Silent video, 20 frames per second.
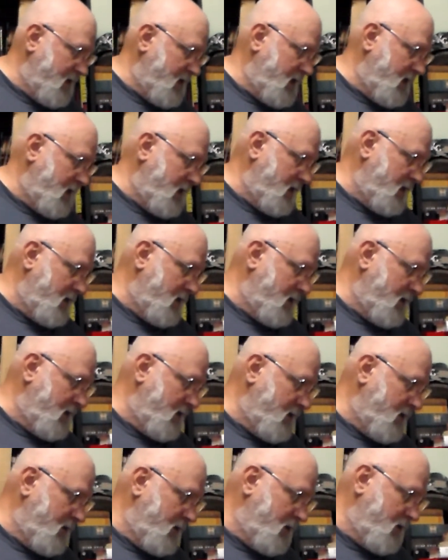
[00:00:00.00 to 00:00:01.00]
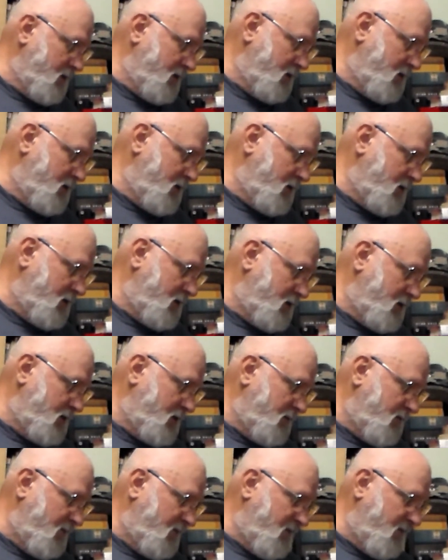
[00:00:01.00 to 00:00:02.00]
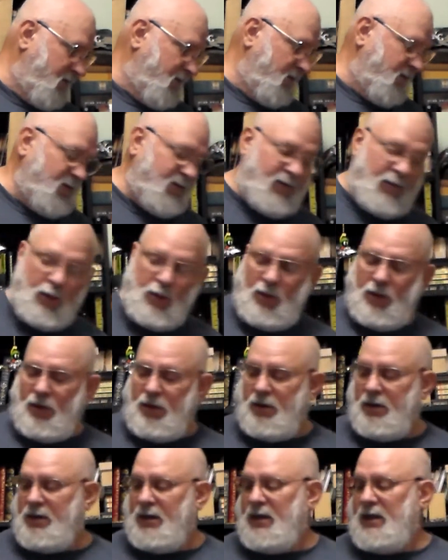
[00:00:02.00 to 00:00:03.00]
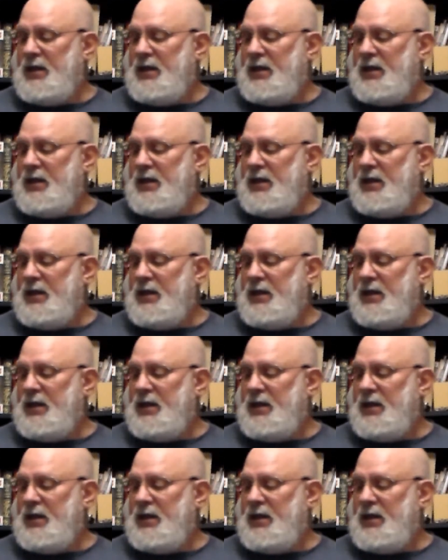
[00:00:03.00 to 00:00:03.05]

is 4